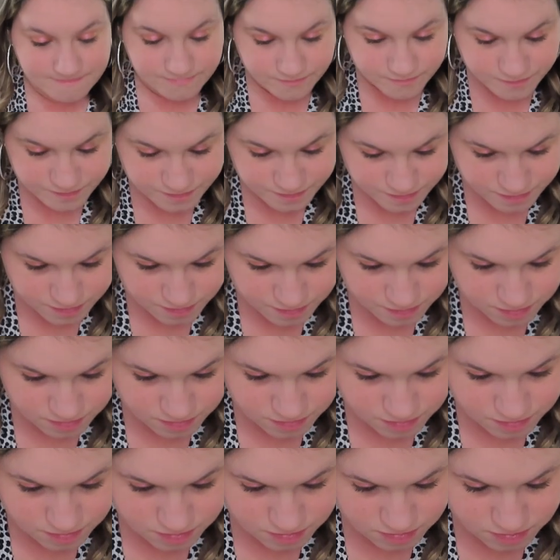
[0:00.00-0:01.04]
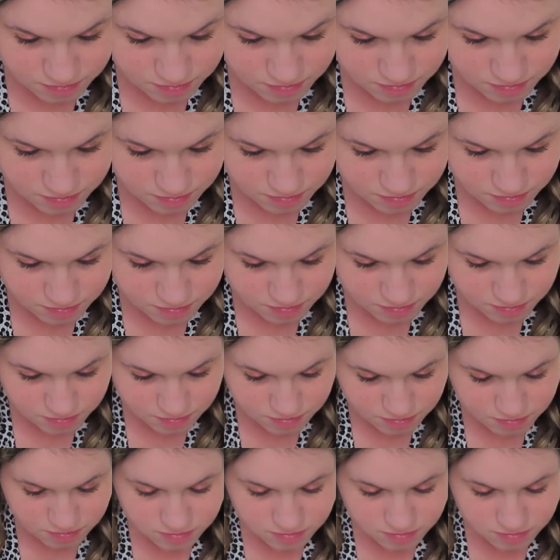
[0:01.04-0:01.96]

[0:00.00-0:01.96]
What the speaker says: No one is speaking in this clip.